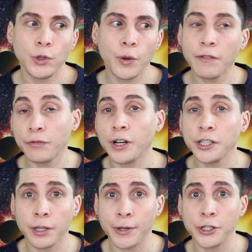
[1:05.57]
you have a
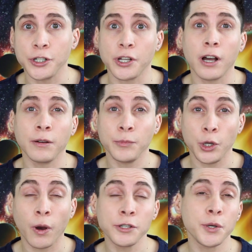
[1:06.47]
frenulum under your tongue.
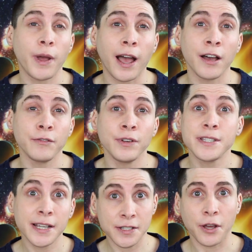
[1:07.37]
You also have
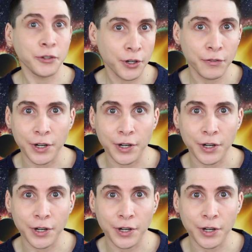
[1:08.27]
6 other